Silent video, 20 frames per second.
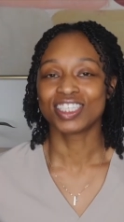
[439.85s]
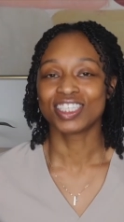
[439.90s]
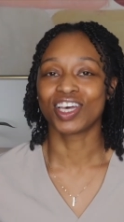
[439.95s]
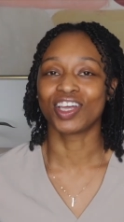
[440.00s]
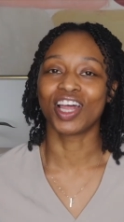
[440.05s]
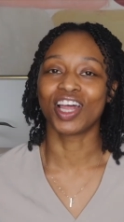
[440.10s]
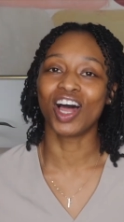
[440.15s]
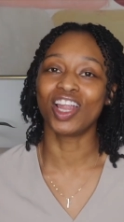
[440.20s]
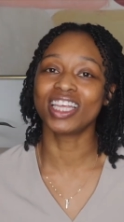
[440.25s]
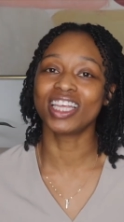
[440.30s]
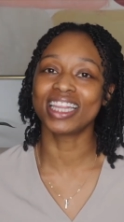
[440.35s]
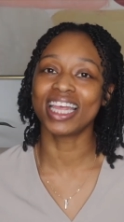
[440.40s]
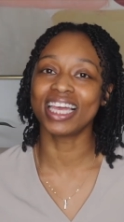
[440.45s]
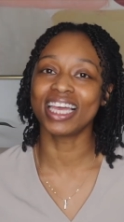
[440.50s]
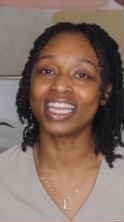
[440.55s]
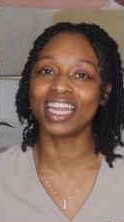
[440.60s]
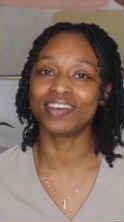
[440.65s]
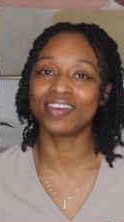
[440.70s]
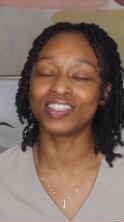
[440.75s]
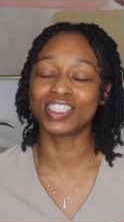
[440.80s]
So the only
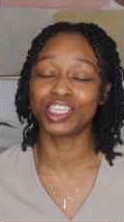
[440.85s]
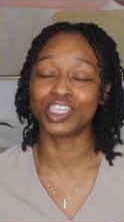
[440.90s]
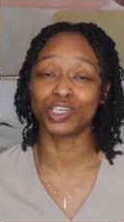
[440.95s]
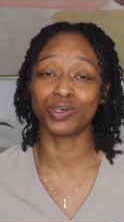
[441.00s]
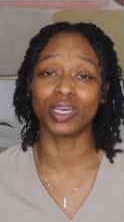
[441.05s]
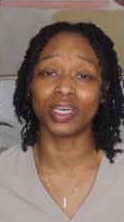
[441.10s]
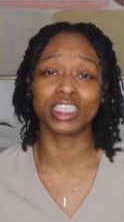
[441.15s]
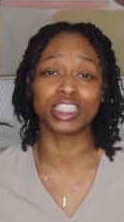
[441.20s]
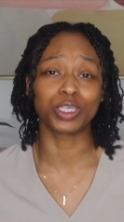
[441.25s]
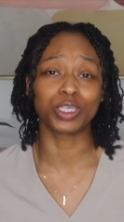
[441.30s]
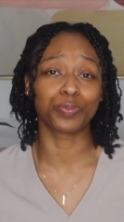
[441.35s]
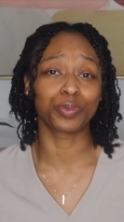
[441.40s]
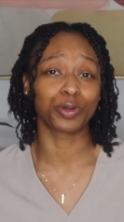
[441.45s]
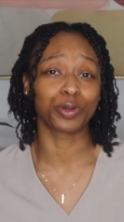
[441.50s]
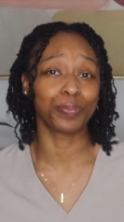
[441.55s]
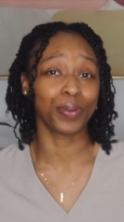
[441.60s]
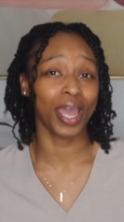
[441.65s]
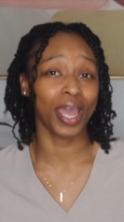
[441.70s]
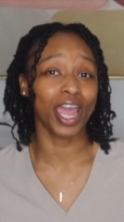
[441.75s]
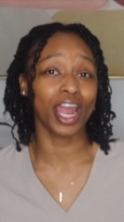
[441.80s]
thing left to do is to
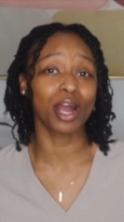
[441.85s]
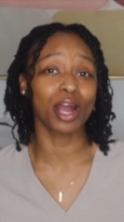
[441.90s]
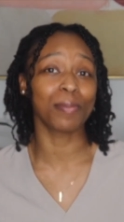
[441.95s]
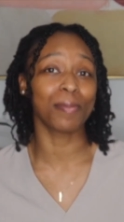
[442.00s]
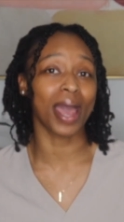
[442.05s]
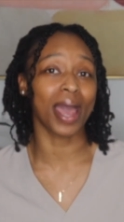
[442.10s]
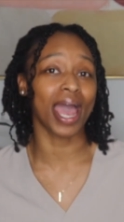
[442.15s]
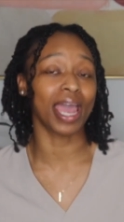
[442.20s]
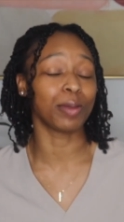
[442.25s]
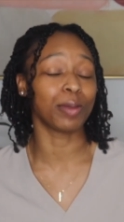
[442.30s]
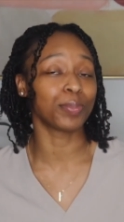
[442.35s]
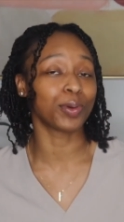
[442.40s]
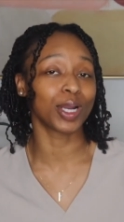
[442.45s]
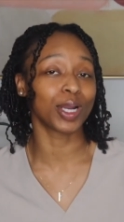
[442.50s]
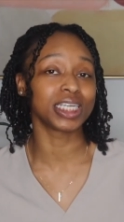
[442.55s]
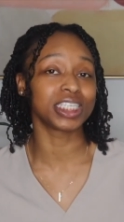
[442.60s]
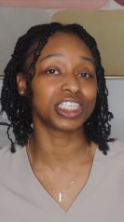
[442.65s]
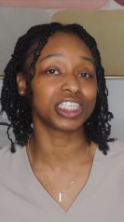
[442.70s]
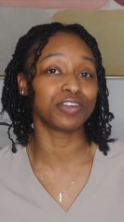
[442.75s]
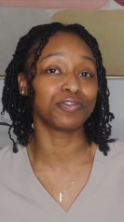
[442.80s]
prepare my
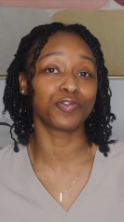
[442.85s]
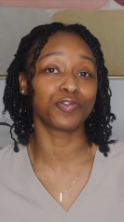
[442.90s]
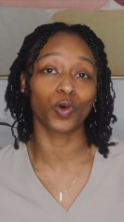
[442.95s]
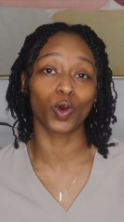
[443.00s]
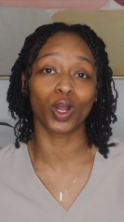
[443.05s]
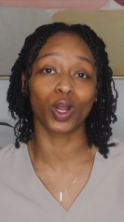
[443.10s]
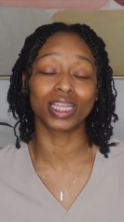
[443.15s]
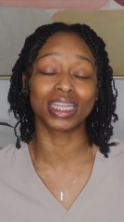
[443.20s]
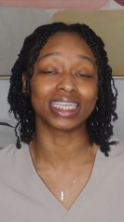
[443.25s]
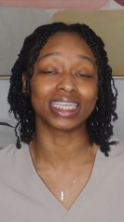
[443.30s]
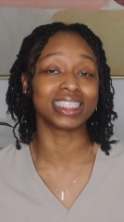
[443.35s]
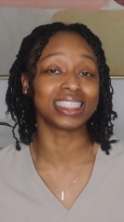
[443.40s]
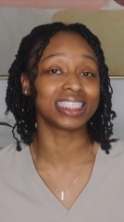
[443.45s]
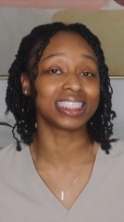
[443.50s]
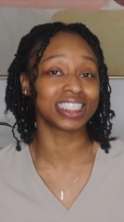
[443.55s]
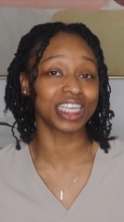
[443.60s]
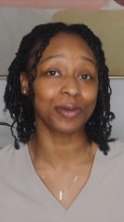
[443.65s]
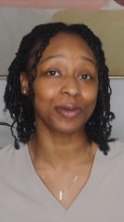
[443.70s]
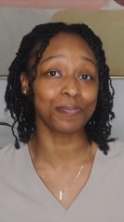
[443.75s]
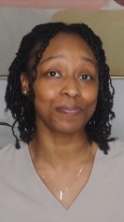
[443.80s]
impression for the
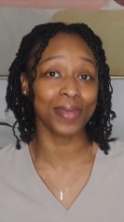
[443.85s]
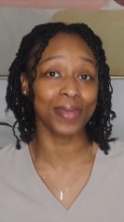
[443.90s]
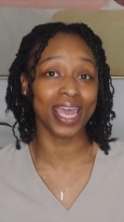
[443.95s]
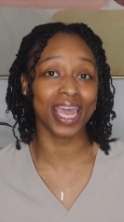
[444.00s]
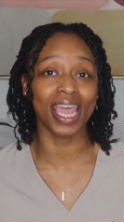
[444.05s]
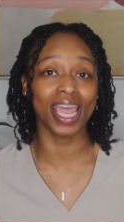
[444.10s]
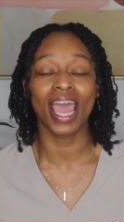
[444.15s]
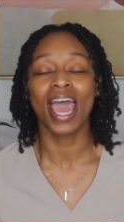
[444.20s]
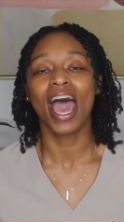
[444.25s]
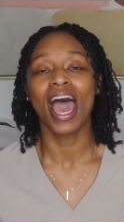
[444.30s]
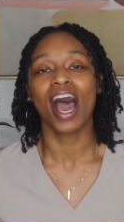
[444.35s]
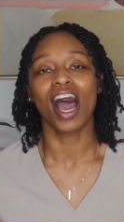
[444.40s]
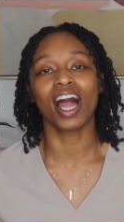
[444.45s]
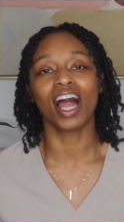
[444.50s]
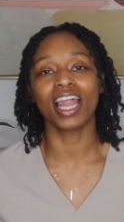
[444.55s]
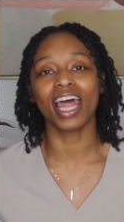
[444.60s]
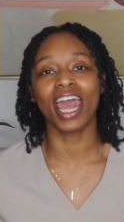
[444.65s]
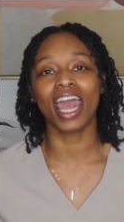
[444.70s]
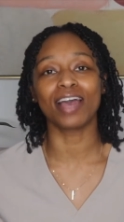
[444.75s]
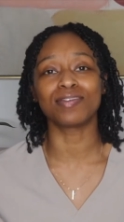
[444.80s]
shipment. All
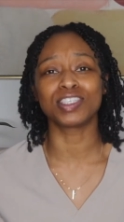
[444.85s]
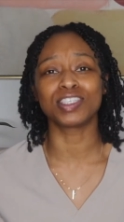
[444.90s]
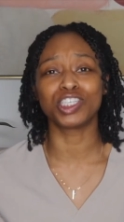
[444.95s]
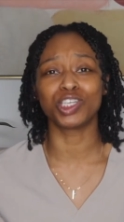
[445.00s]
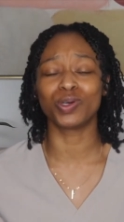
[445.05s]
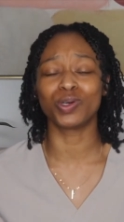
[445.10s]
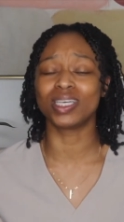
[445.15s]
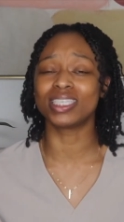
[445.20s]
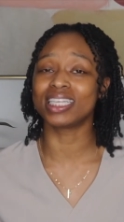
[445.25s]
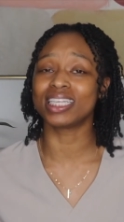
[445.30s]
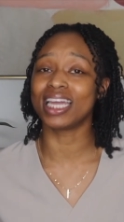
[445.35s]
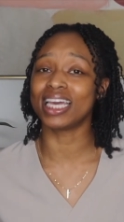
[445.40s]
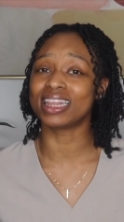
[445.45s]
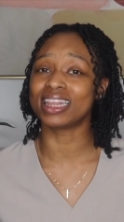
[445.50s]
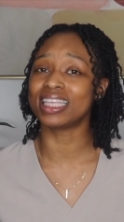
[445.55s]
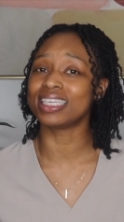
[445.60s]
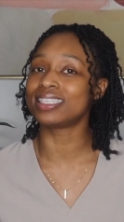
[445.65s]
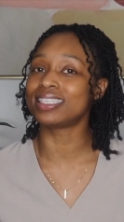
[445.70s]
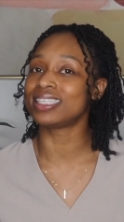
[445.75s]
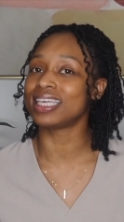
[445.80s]
I have to do is
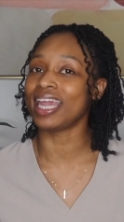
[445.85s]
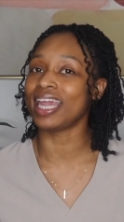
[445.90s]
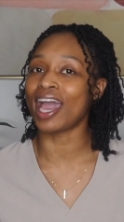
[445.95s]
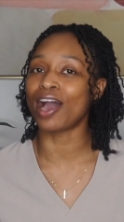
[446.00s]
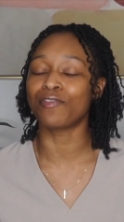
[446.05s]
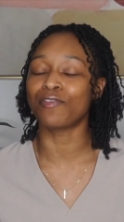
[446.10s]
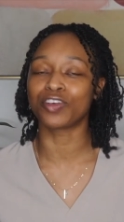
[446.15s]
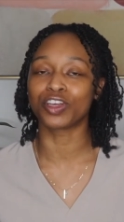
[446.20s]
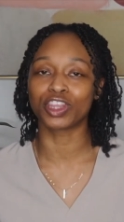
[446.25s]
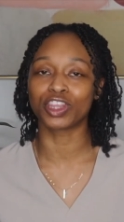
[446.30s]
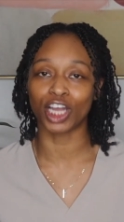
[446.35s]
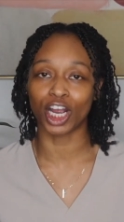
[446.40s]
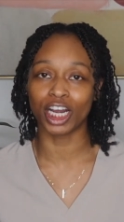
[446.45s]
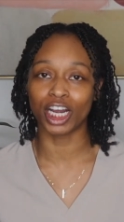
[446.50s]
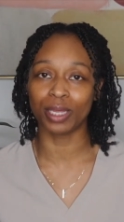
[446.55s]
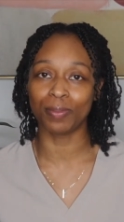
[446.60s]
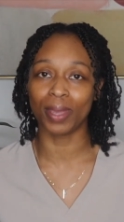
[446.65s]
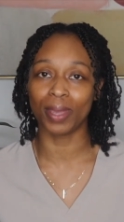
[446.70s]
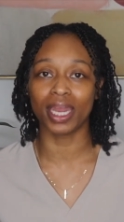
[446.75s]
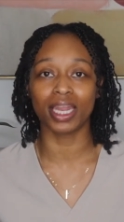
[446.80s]
let this sit out for
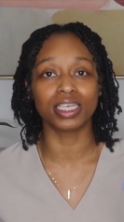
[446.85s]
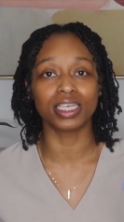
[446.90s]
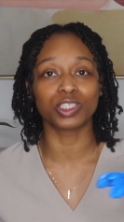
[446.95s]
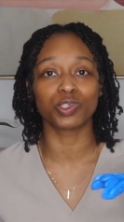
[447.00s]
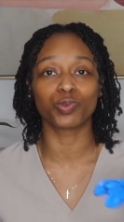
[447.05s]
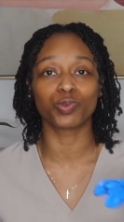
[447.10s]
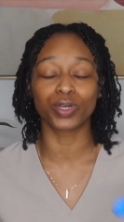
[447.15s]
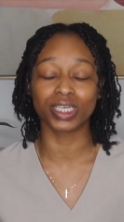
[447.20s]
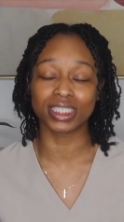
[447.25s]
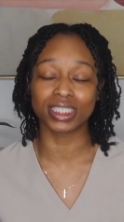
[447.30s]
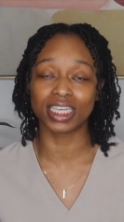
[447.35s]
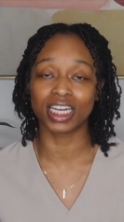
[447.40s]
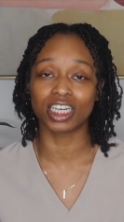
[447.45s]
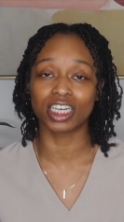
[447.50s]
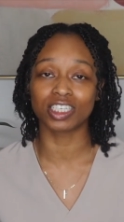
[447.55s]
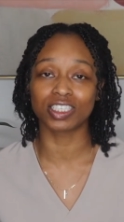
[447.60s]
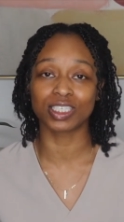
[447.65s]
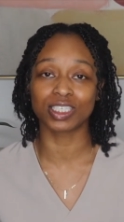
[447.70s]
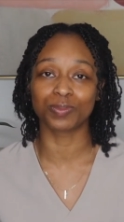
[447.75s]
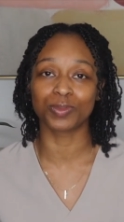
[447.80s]
30 minutes, rinse it
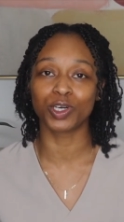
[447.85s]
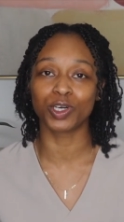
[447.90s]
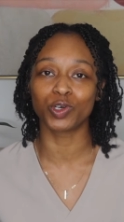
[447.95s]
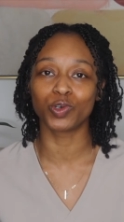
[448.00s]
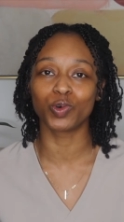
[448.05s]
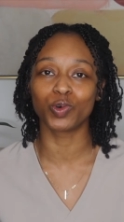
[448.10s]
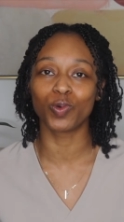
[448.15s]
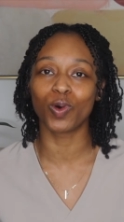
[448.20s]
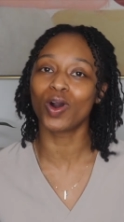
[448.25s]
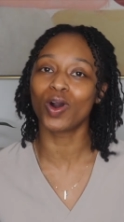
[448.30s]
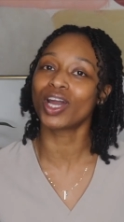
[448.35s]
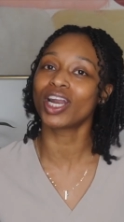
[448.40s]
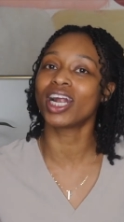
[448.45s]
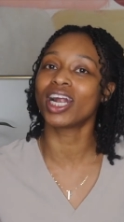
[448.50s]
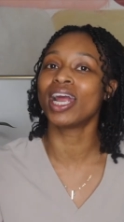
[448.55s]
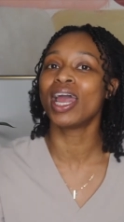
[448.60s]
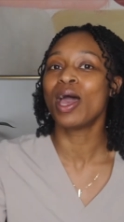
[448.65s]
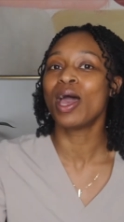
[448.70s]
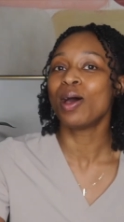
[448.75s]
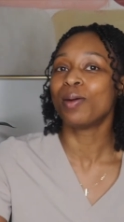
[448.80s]
under some cool
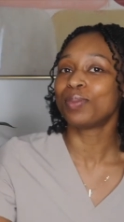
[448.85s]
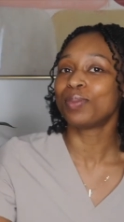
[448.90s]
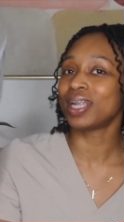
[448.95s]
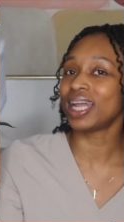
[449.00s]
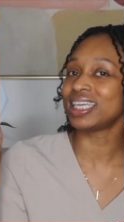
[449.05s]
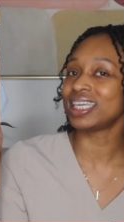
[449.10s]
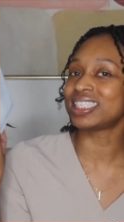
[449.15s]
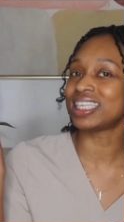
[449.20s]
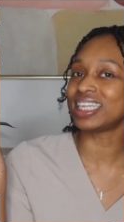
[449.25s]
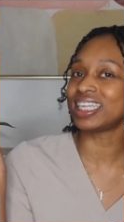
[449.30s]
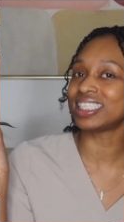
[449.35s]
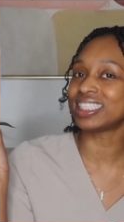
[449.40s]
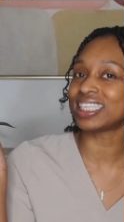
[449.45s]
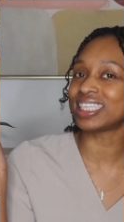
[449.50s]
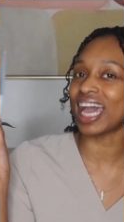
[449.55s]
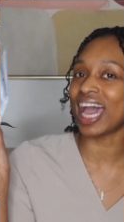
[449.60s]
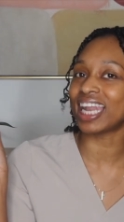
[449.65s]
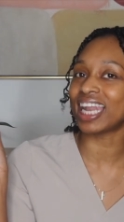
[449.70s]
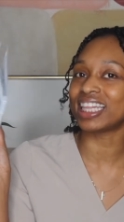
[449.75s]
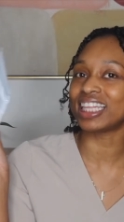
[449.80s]
water, place it
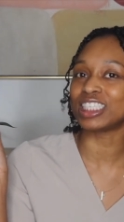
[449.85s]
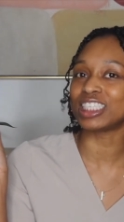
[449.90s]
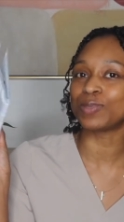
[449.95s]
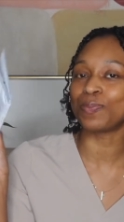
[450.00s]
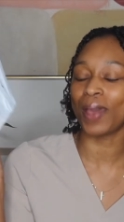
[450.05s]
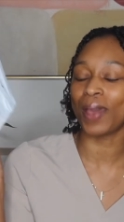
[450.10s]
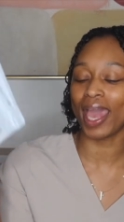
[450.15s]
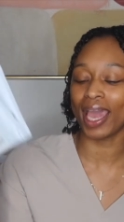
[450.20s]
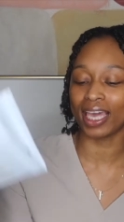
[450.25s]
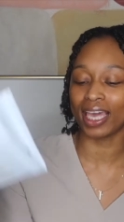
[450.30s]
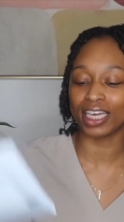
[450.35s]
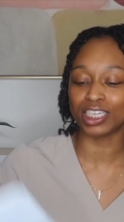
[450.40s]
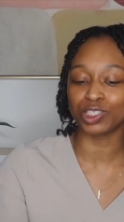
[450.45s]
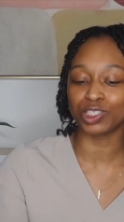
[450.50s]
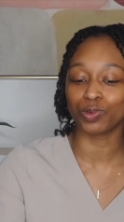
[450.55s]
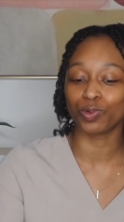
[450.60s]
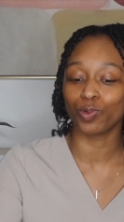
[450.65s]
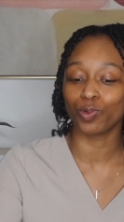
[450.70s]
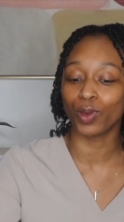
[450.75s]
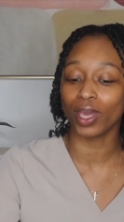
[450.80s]
inside of this package
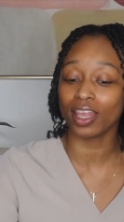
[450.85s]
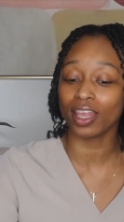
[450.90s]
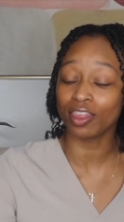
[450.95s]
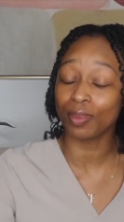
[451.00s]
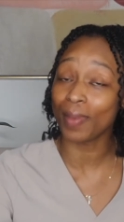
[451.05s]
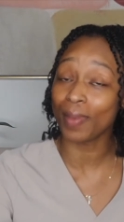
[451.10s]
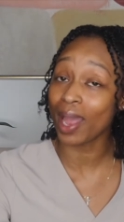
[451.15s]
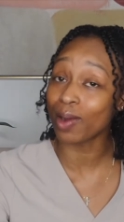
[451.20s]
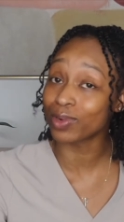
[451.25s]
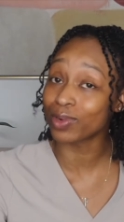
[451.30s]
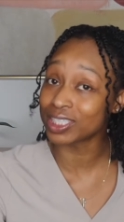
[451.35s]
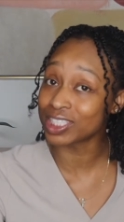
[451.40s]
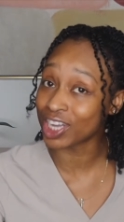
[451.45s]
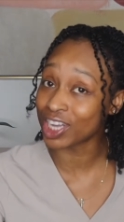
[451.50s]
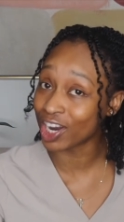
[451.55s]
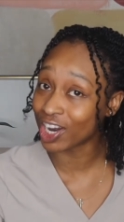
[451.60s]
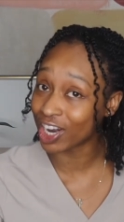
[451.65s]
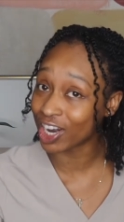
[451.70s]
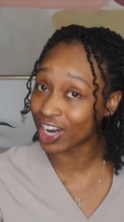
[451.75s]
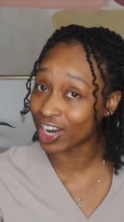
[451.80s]
with my
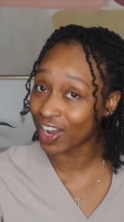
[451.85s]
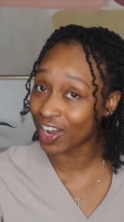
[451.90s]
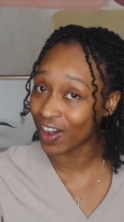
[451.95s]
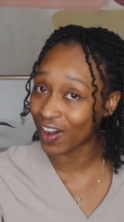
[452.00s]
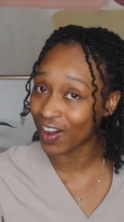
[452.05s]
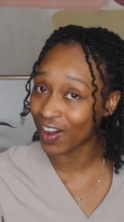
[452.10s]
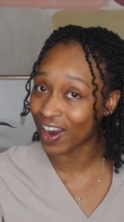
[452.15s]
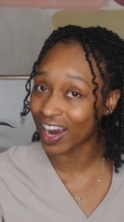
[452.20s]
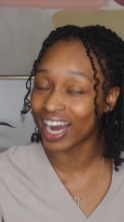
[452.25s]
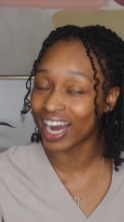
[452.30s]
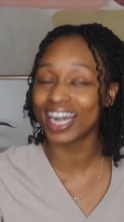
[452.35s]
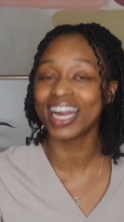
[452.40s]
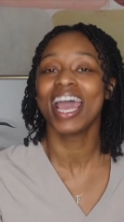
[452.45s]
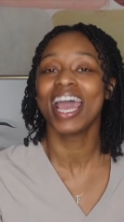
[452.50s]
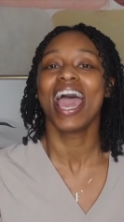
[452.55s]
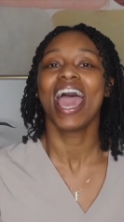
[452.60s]
return card,